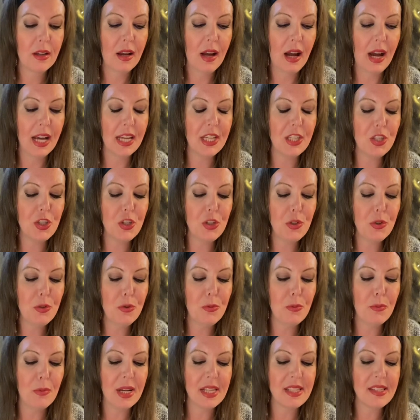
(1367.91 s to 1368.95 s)
I too
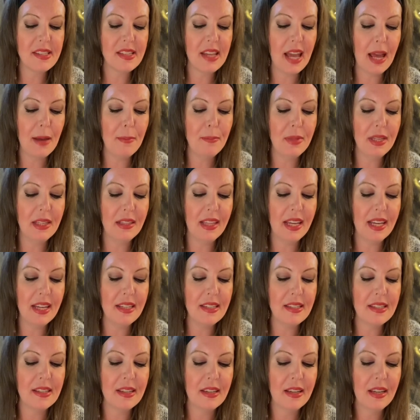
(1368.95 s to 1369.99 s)
must
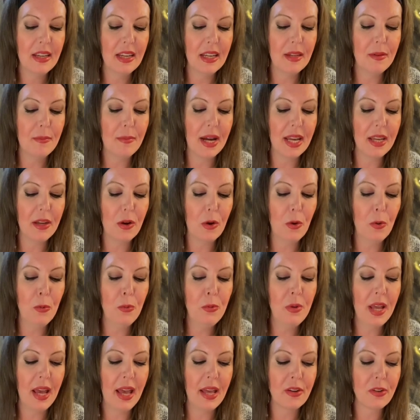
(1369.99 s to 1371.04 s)
emulate in my
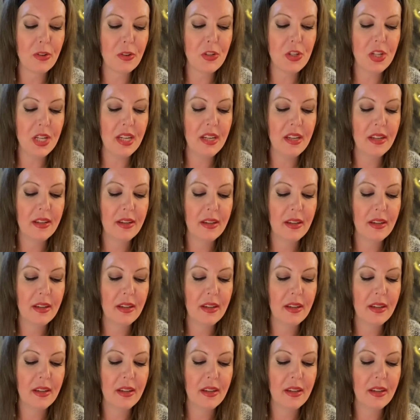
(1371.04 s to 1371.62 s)
own energy